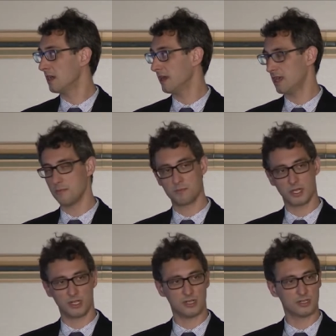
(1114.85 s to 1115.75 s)
and then
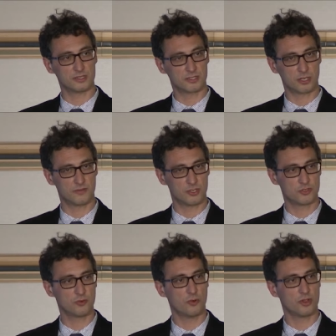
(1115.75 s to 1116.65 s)
build sort of the
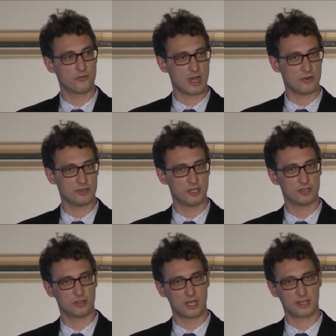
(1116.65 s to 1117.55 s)
tool around it,
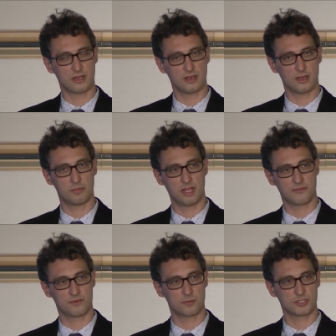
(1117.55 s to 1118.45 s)
or like a
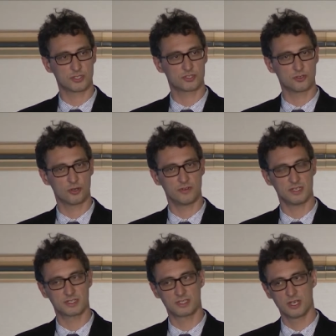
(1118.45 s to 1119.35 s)
platform as a
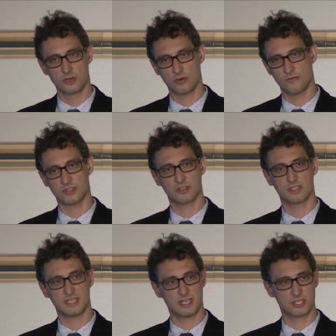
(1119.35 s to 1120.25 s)
service or a
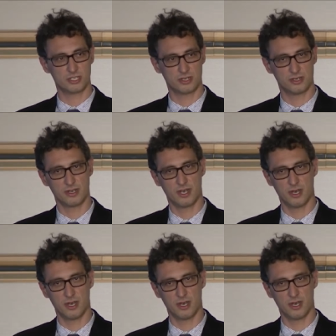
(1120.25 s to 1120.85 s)
visualization